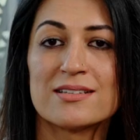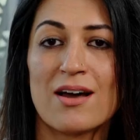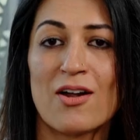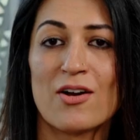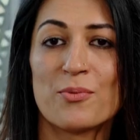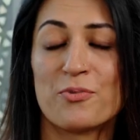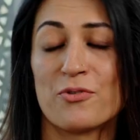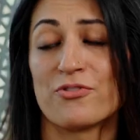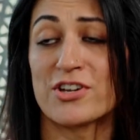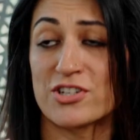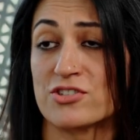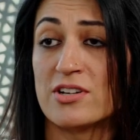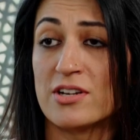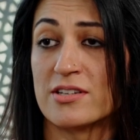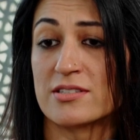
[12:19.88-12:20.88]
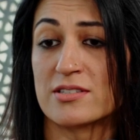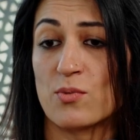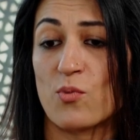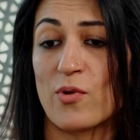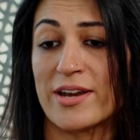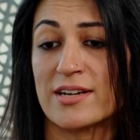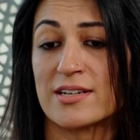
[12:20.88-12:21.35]
our professionalism
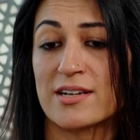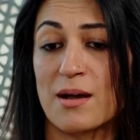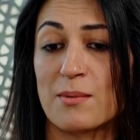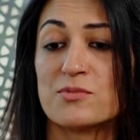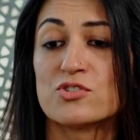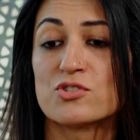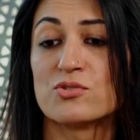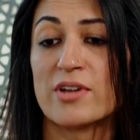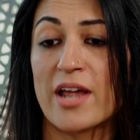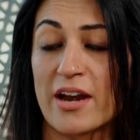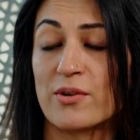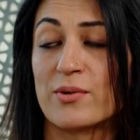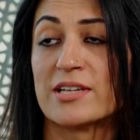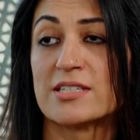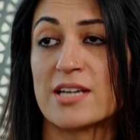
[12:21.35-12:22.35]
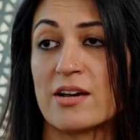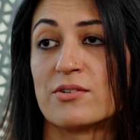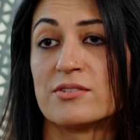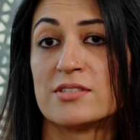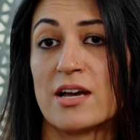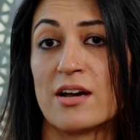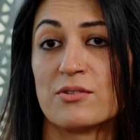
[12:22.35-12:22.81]
when it comes to narrowing down,
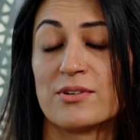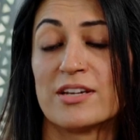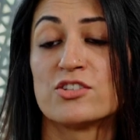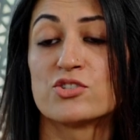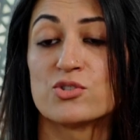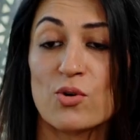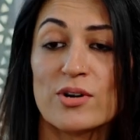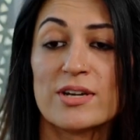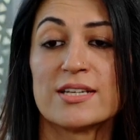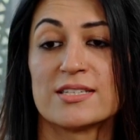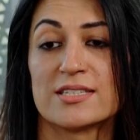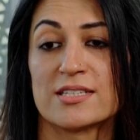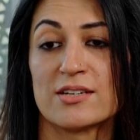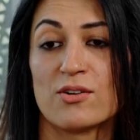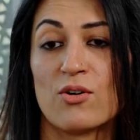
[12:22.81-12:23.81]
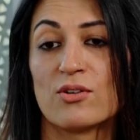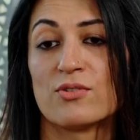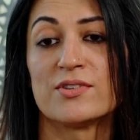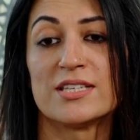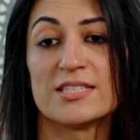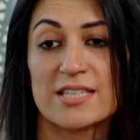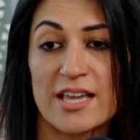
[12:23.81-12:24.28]
down and shortlisting all of
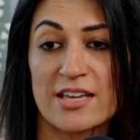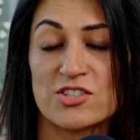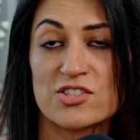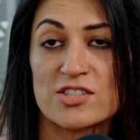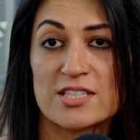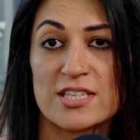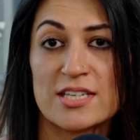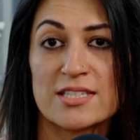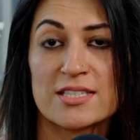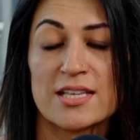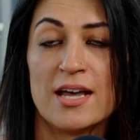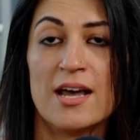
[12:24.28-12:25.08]
these agencies.